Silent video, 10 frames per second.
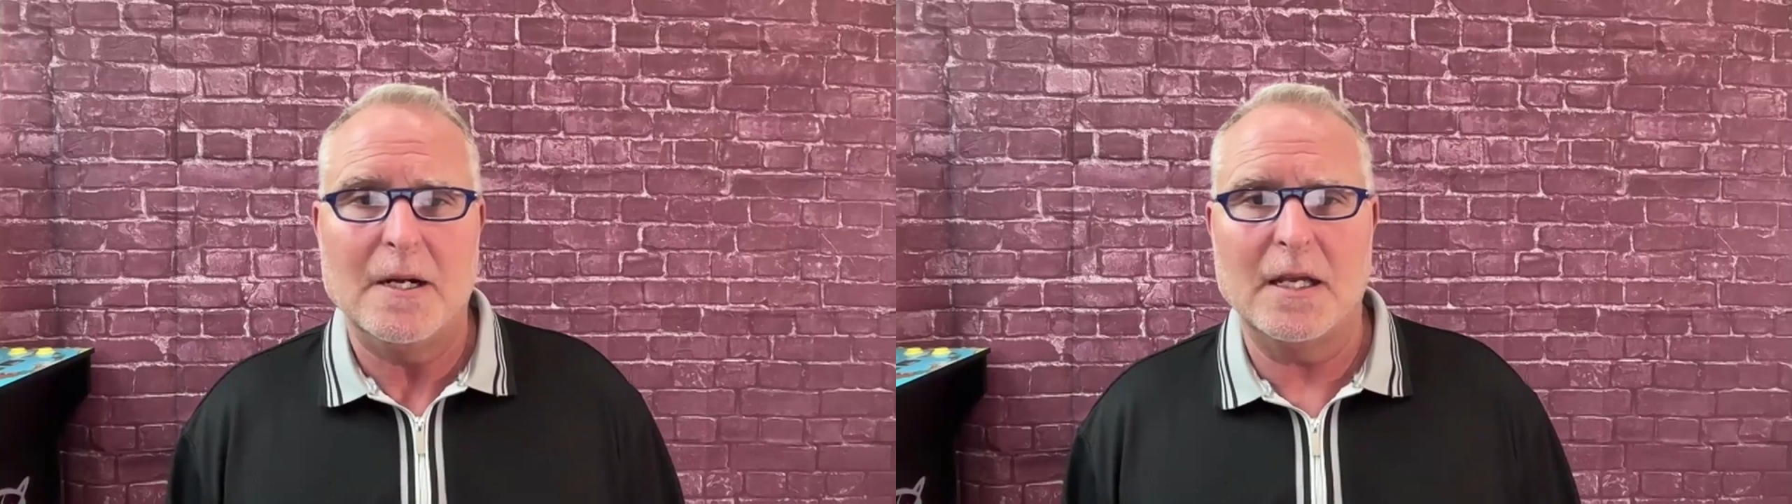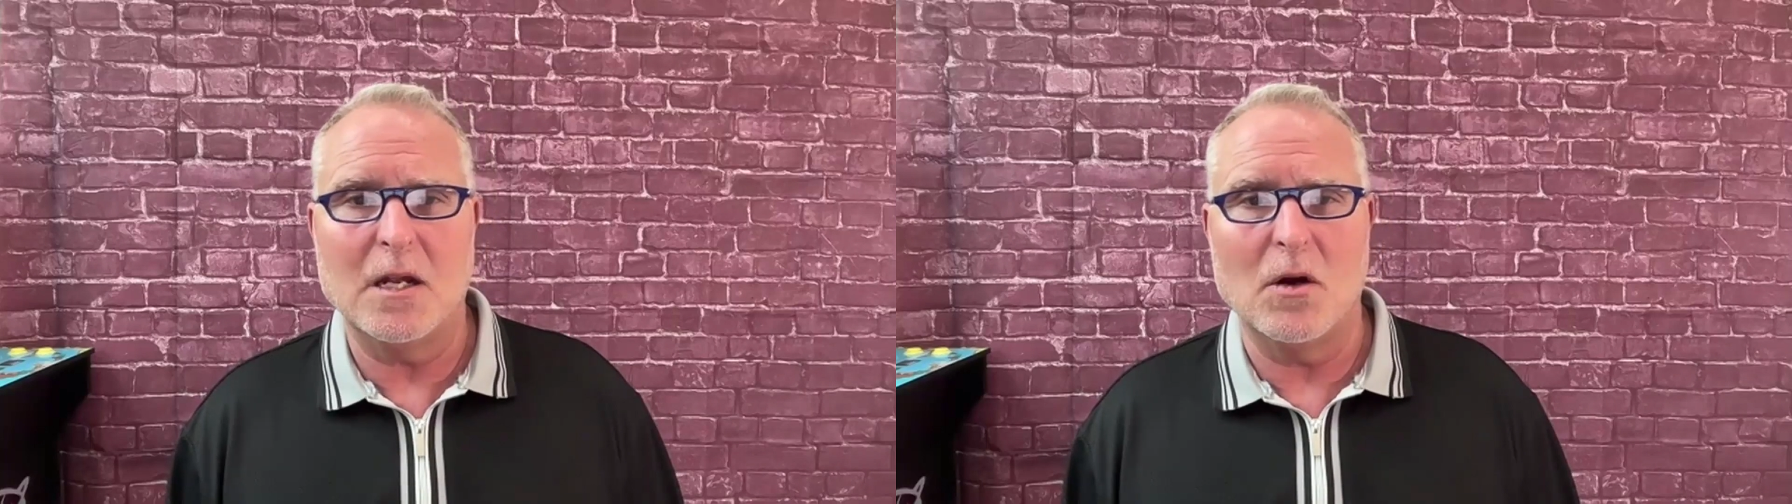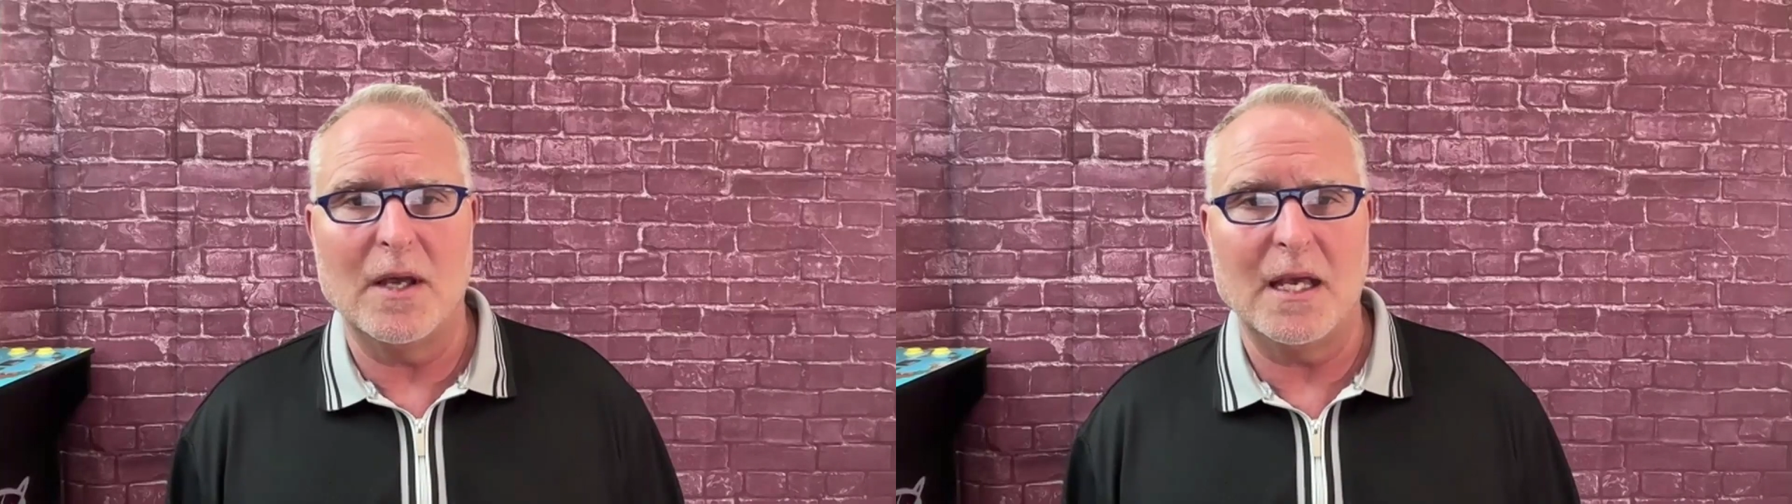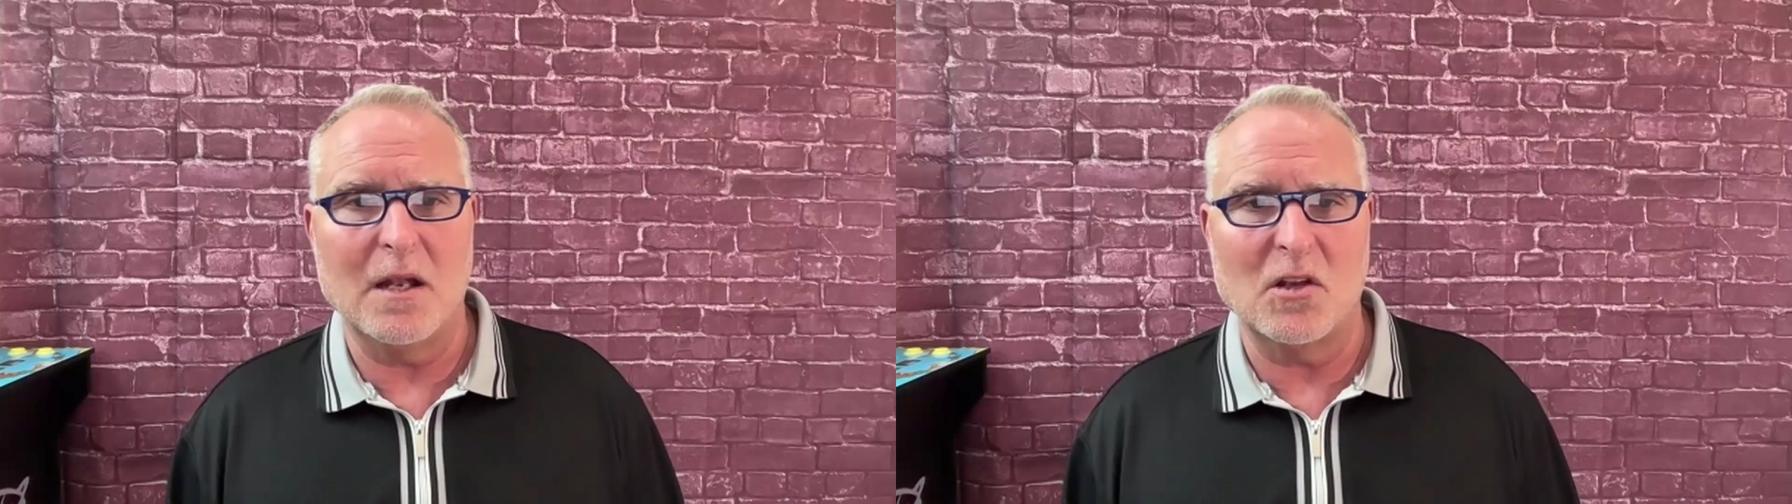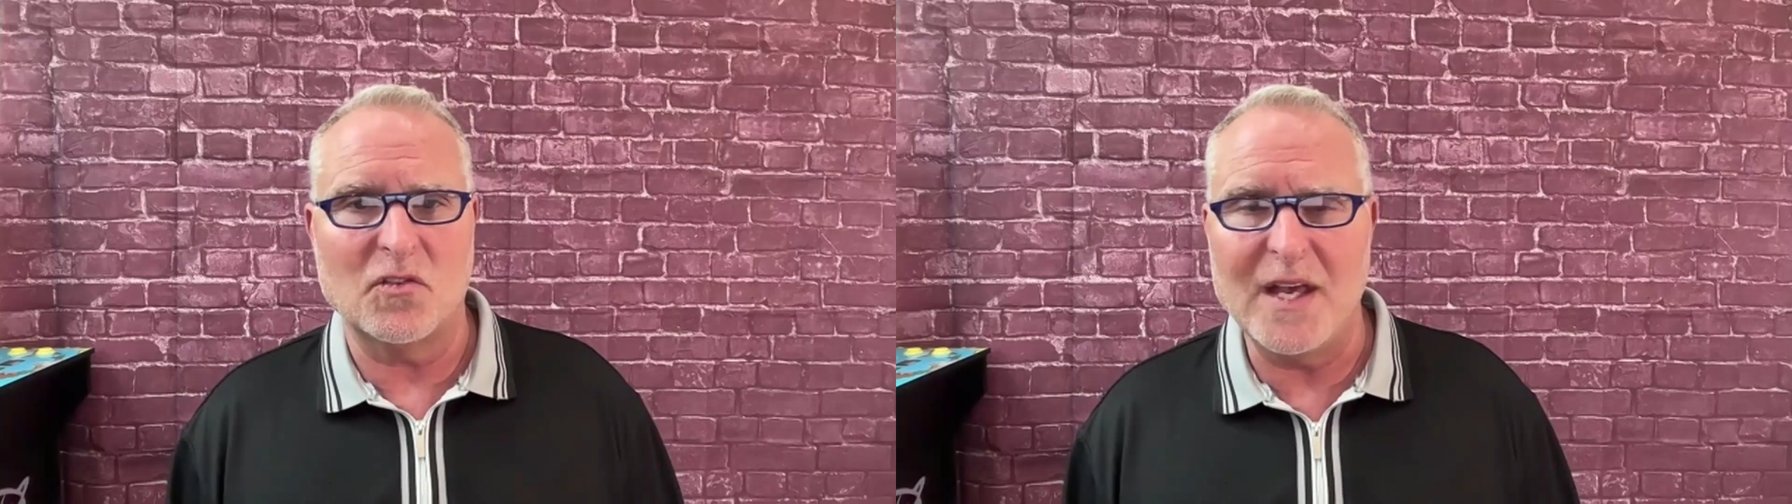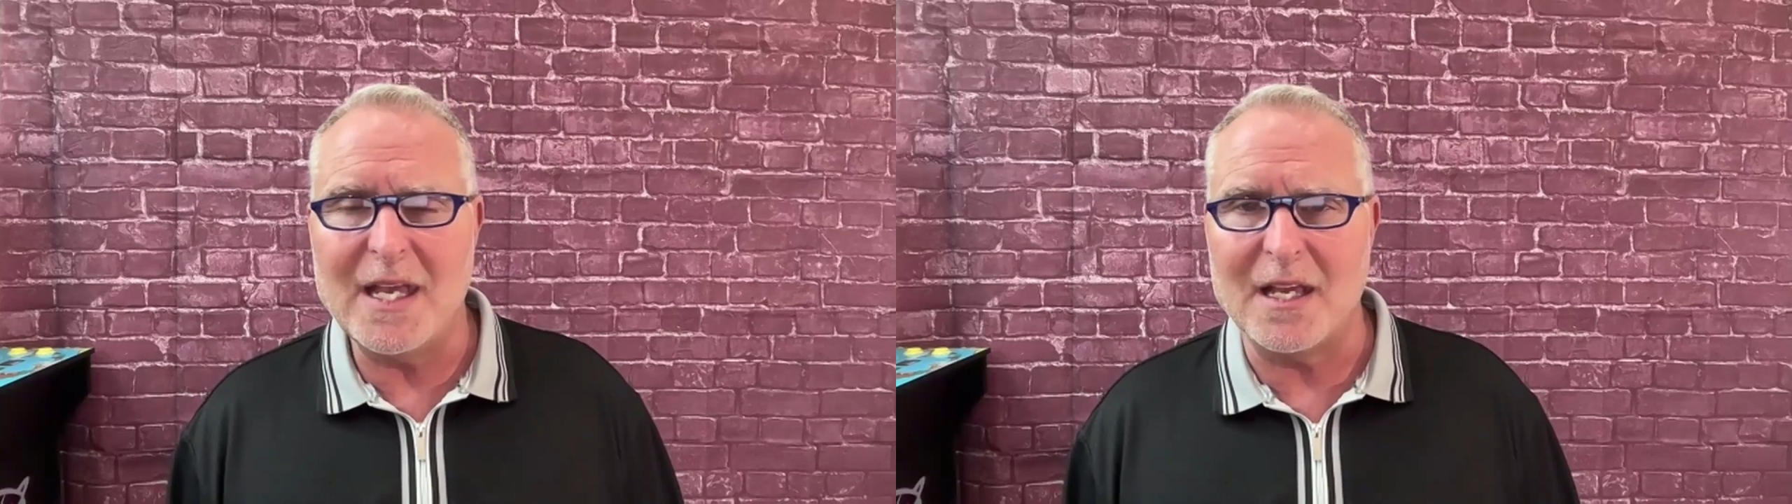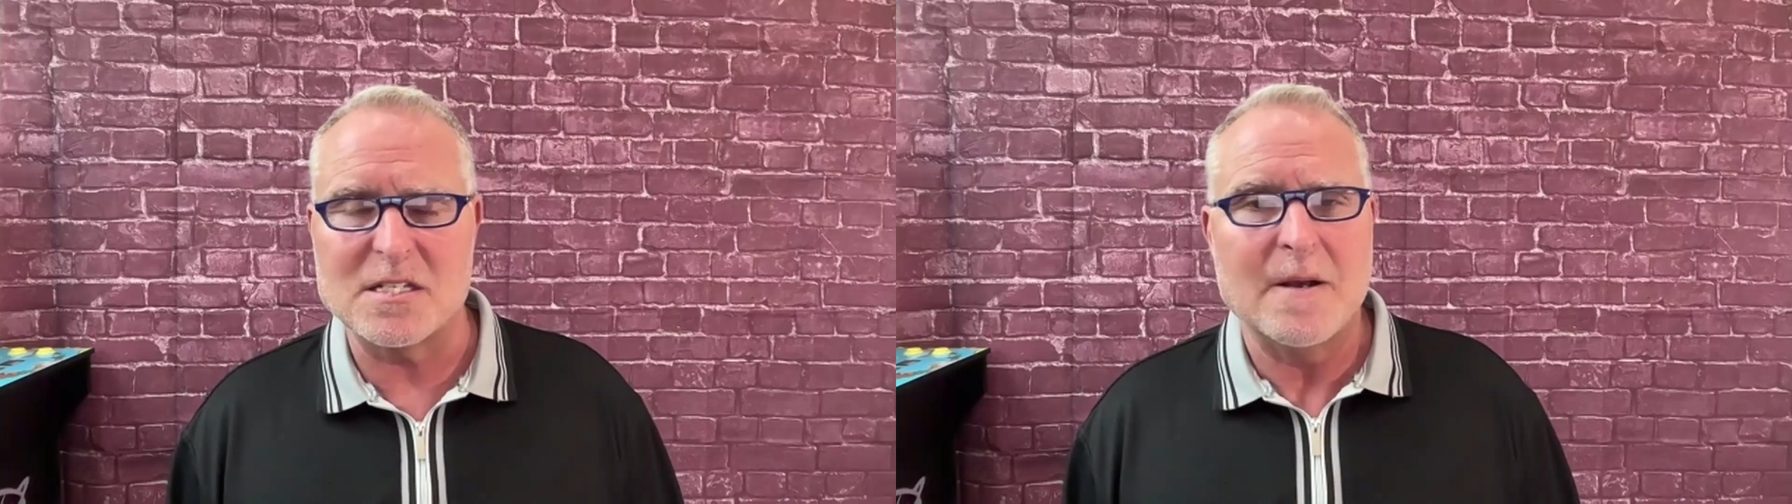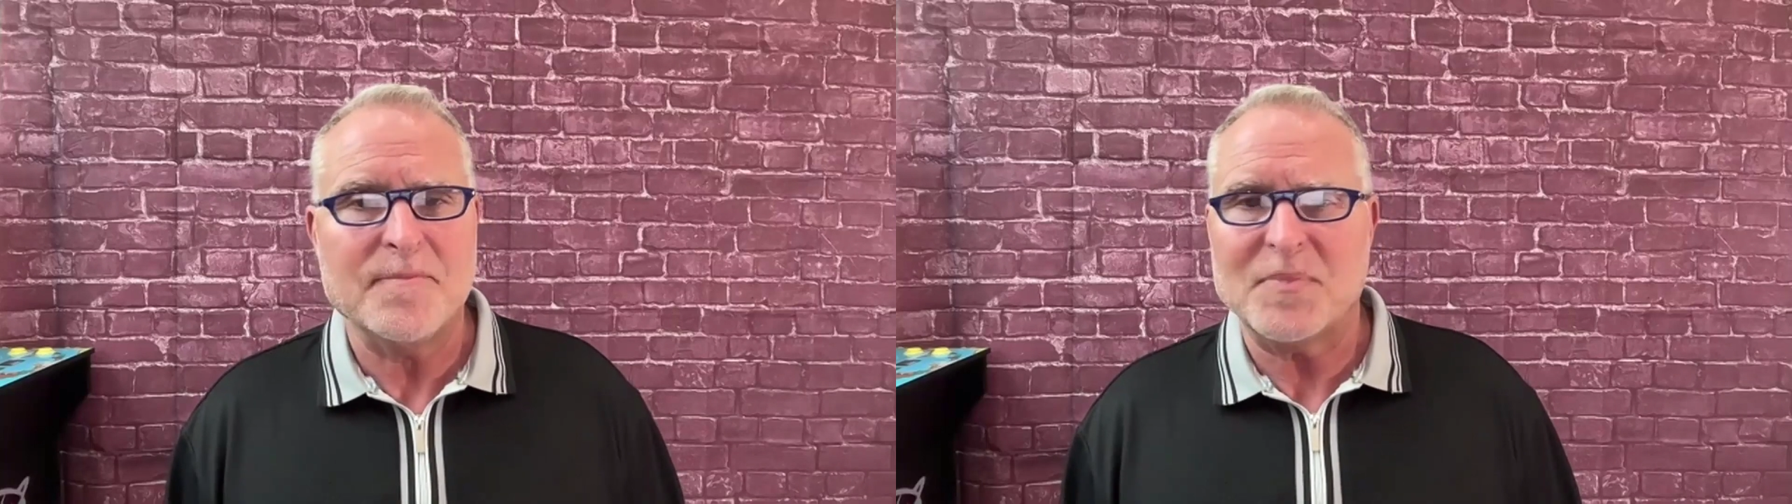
in Las Vegas.